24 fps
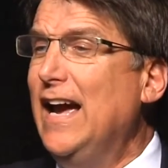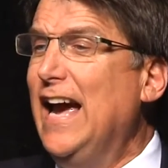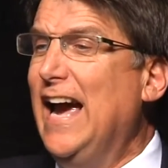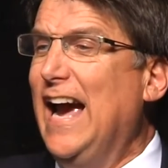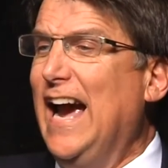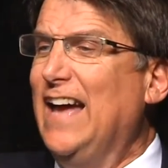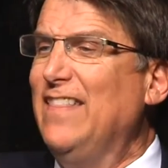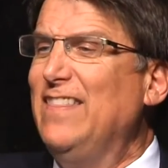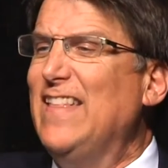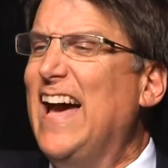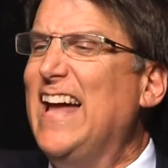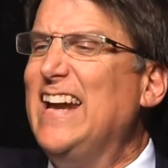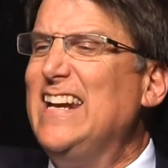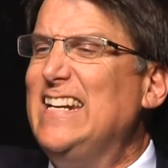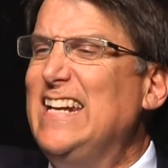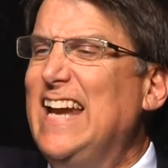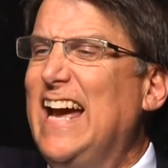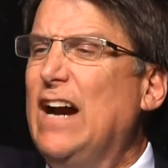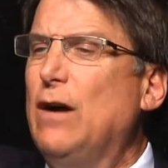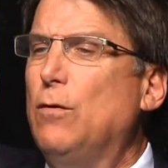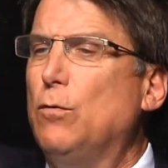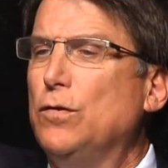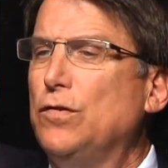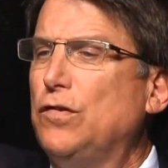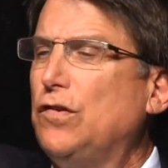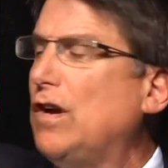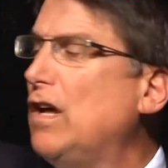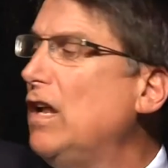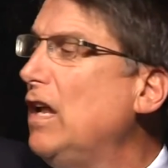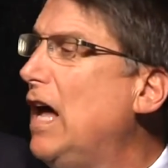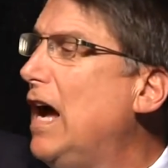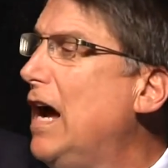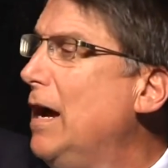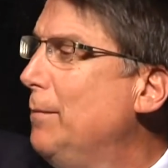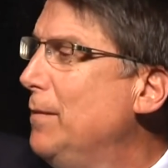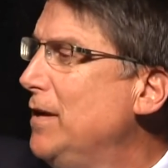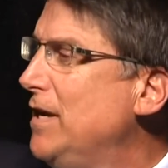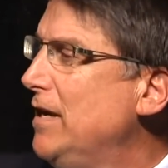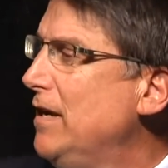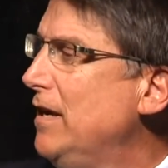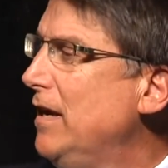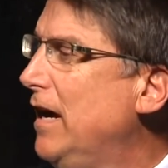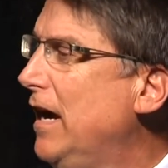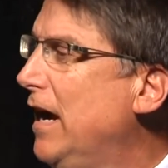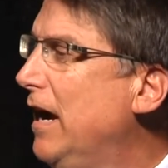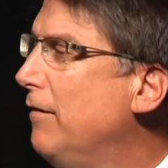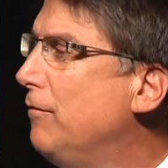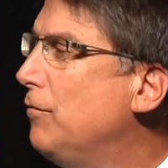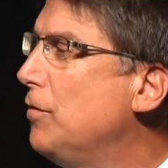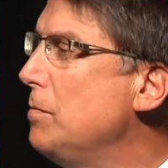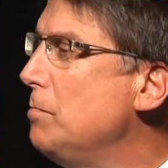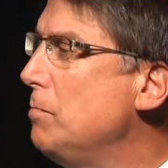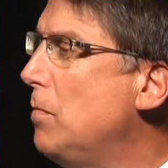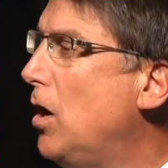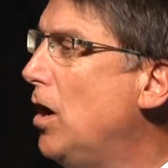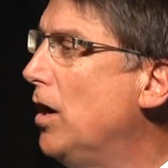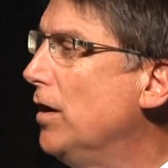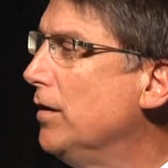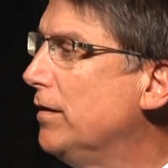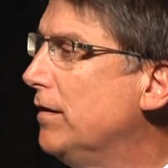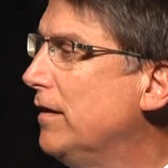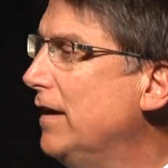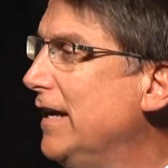and that debt was climbing every month.